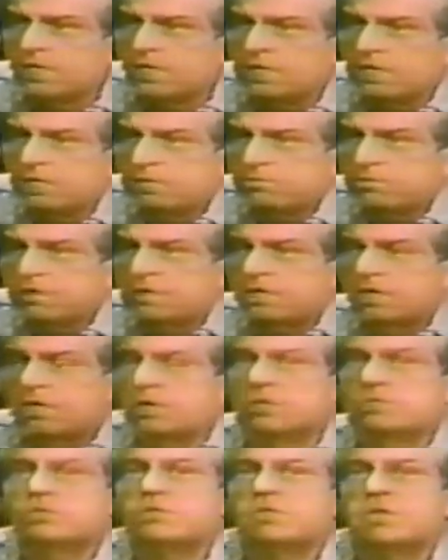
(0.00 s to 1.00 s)
Because,
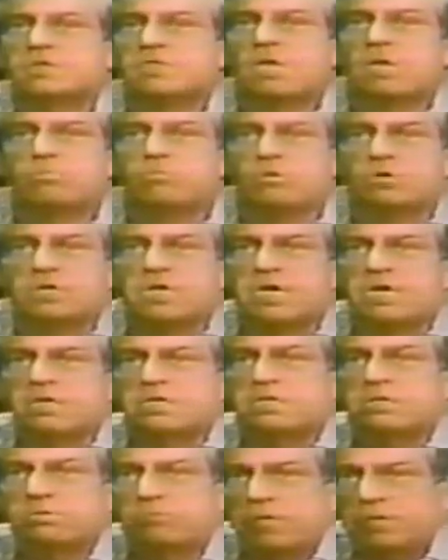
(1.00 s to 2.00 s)
as I point out in The
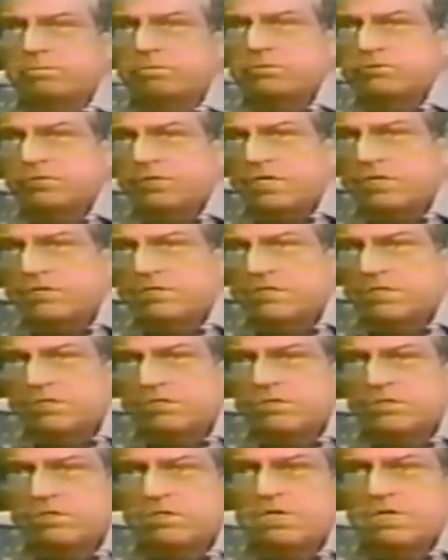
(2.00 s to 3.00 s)
Rape of Justice,
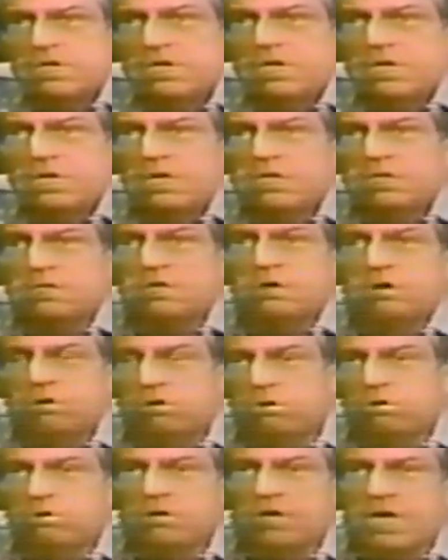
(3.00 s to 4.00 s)
the whole
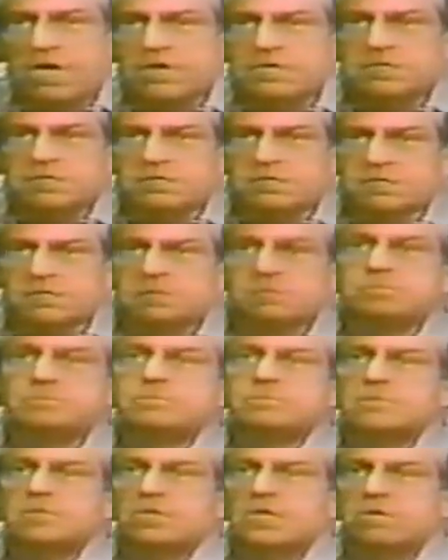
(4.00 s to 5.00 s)
idea
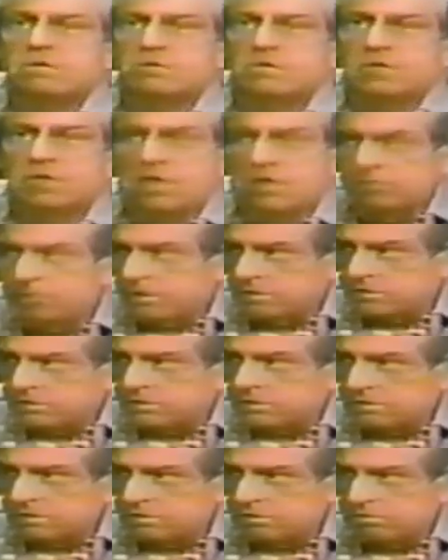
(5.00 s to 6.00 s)
of the law merchant,
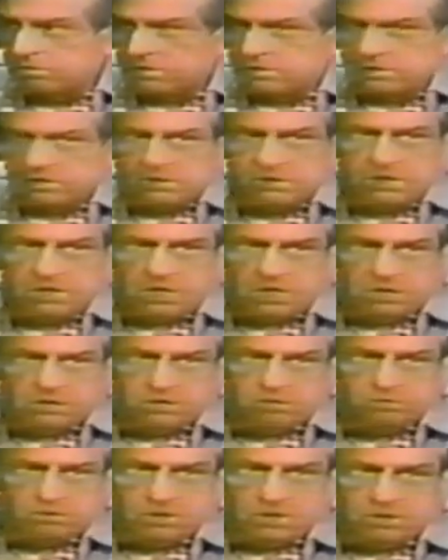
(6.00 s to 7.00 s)
which is the law that we're
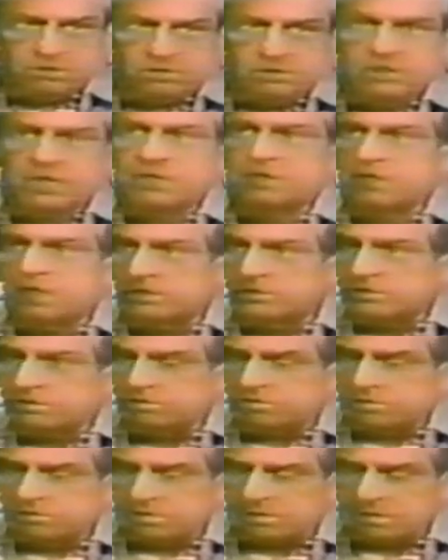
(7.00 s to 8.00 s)
under, not
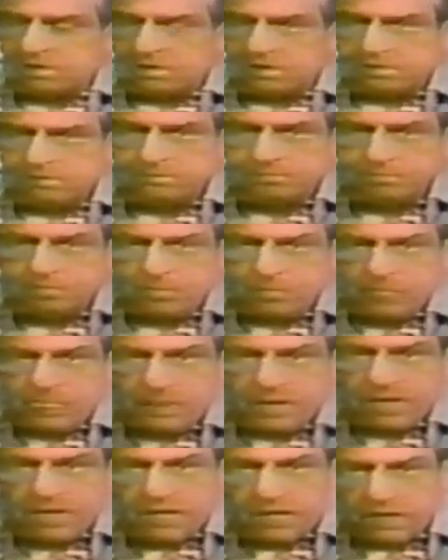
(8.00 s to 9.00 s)
constitutional law,
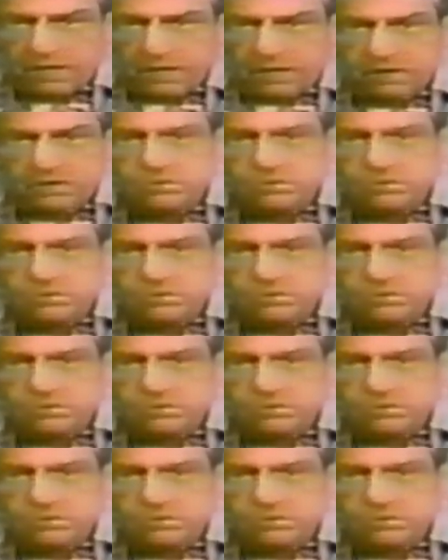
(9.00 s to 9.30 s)
is